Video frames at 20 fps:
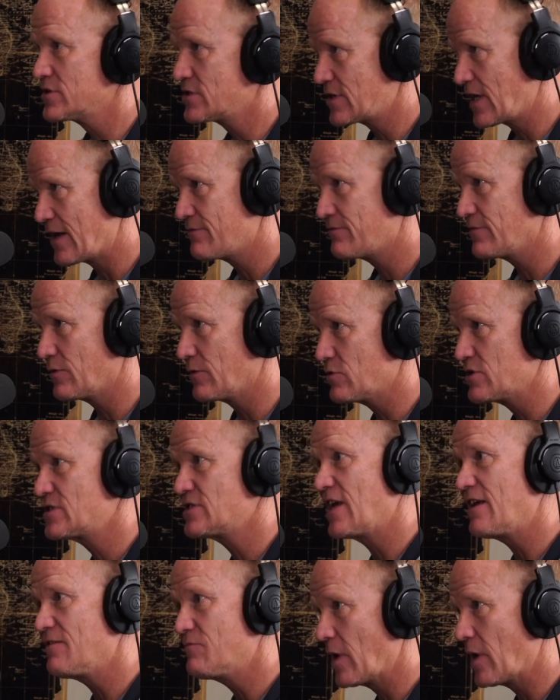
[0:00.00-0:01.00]
safely with
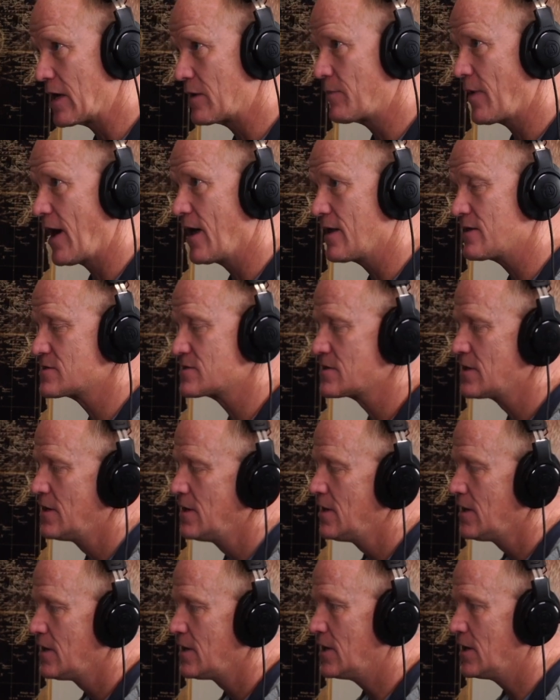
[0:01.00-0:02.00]
safe bike paths.
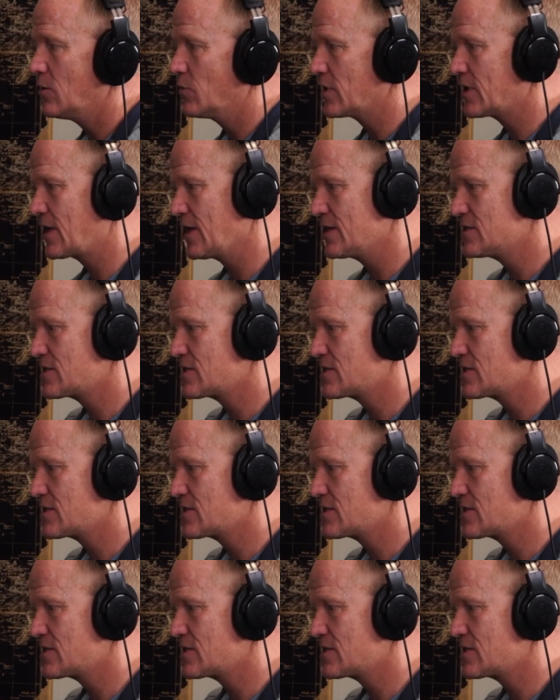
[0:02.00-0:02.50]
You know, when kids